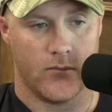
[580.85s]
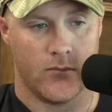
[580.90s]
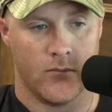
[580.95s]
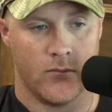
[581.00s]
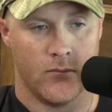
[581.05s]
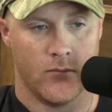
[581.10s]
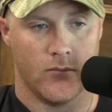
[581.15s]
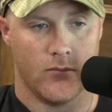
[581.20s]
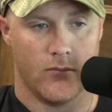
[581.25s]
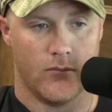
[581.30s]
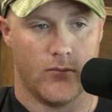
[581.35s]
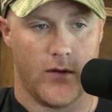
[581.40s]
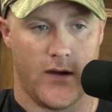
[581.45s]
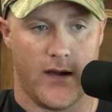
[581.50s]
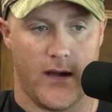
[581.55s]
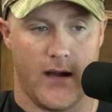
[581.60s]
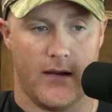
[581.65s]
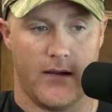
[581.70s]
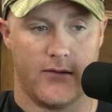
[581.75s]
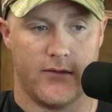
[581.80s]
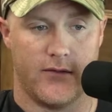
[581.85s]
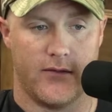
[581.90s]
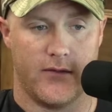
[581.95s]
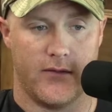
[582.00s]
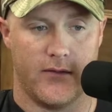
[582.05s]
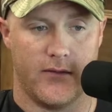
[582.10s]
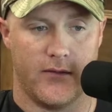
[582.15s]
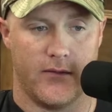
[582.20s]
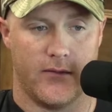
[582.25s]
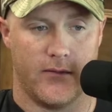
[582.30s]

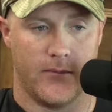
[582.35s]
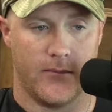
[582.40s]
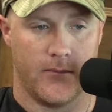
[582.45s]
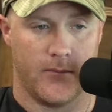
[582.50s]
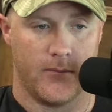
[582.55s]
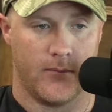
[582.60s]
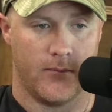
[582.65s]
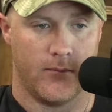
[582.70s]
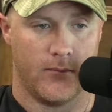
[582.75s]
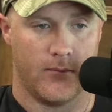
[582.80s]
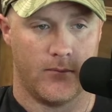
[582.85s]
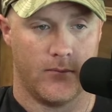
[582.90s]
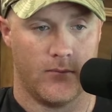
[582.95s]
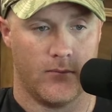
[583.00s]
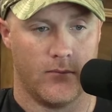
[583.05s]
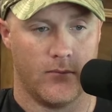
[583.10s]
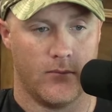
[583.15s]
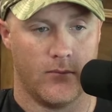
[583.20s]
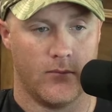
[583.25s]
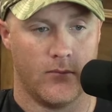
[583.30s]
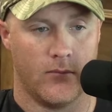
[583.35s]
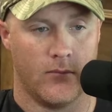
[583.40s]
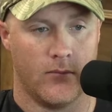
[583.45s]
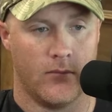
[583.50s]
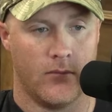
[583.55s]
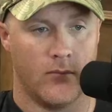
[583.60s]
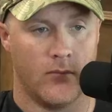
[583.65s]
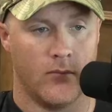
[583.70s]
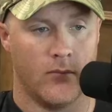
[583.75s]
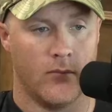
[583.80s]

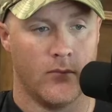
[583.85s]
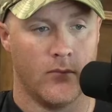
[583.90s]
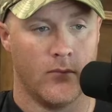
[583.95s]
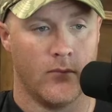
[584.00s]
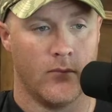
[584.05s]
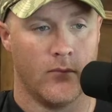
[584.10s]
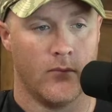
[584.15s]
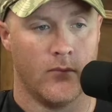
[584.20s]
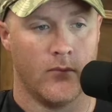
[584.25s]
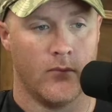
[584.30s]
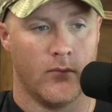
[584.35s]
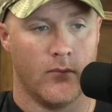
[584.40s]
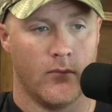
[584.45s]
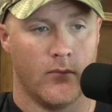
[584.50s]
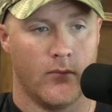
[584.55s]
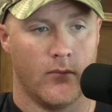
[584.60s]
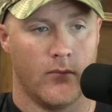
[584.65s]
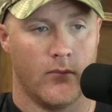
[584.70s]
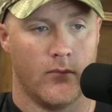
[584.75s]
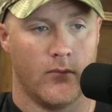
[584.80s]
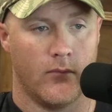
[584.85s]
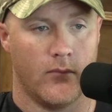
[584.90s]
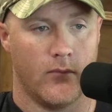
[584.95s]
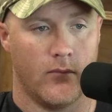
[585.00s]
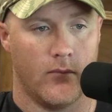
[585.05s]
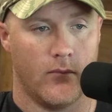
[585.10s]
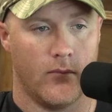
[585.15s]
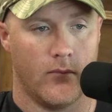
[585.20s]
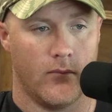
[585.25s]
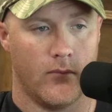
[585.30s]

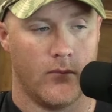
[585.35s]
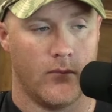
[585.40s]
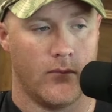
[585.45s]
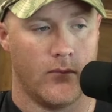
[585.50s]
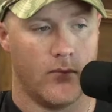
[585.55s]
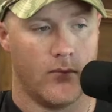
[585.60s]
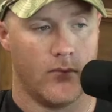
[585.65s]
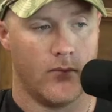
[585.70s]
No one is speaking in this clip.